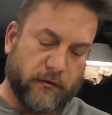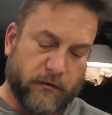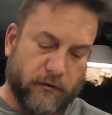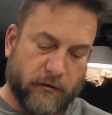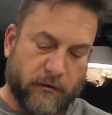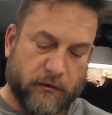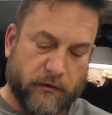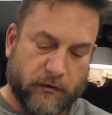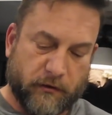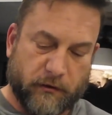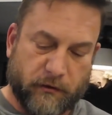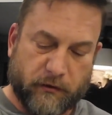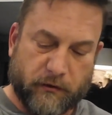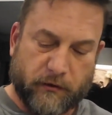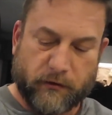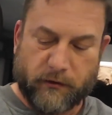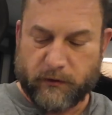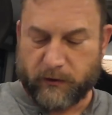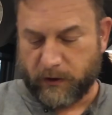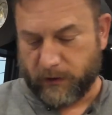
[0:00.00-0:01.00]

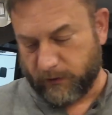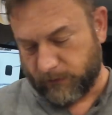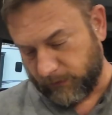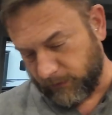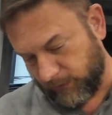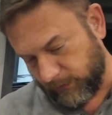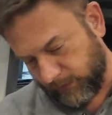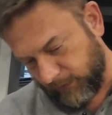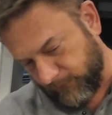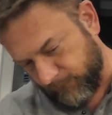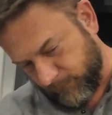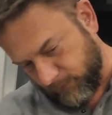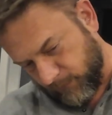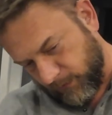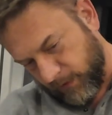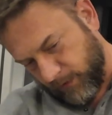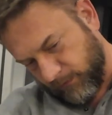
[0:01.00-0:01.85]
It's like 64